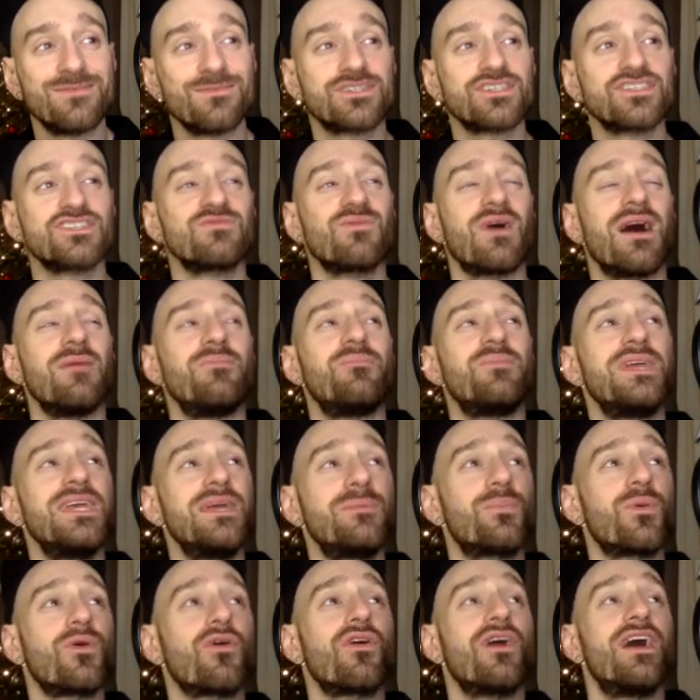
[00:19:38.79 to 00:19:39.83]
which is why
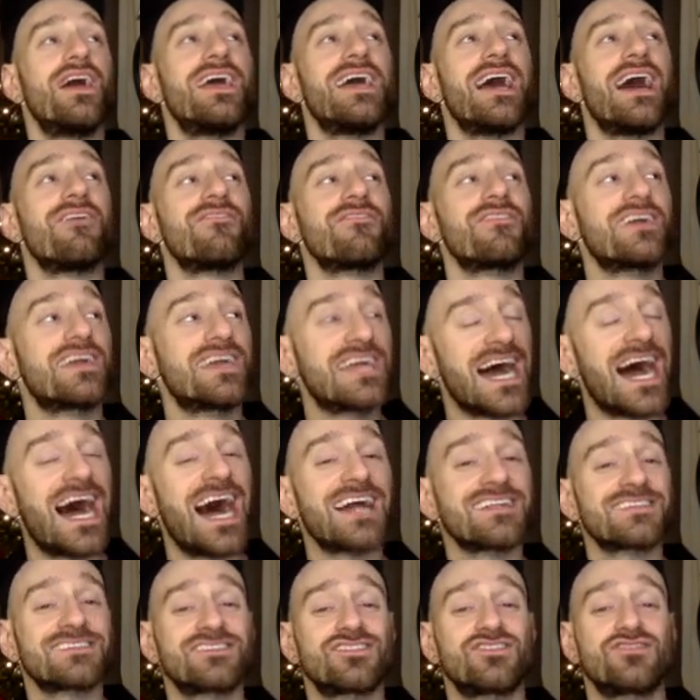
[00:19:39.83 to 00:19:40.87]
people have
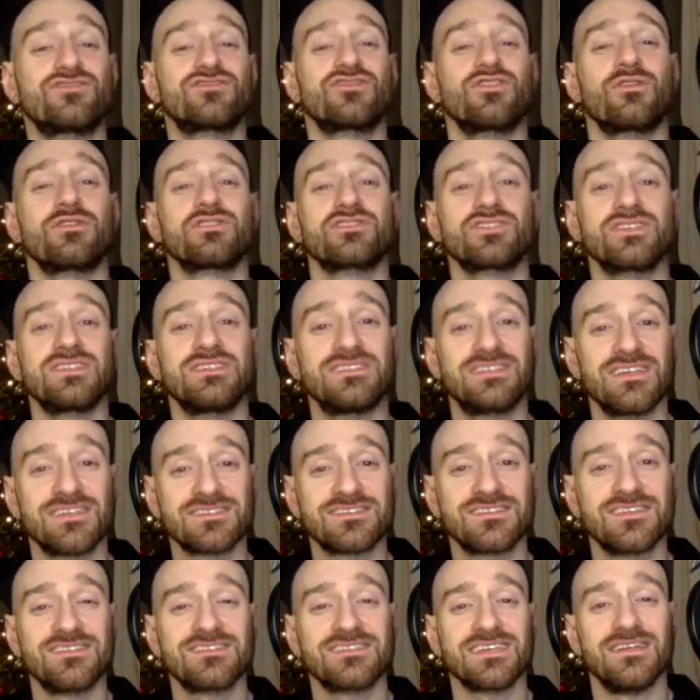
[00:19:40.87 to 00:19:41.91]
got to socially
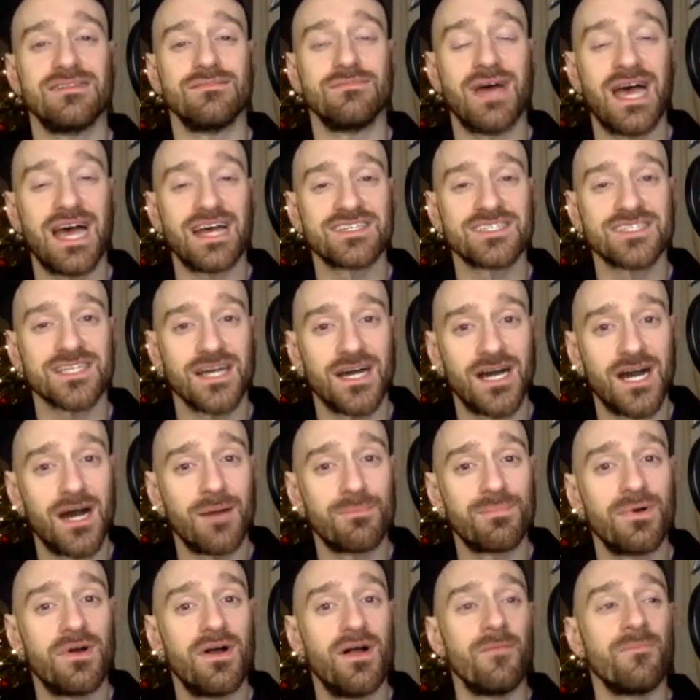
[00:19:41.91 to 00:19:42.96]
distance and mask
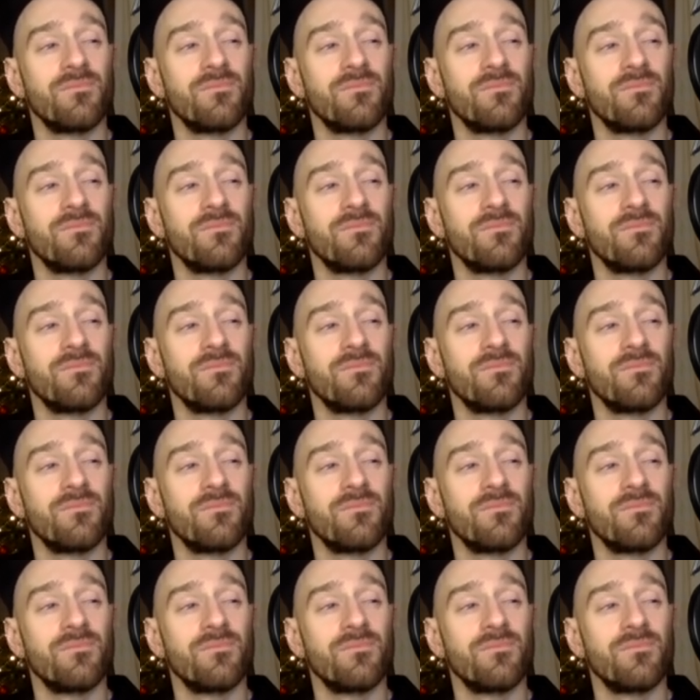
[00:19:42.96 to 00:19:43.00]
up.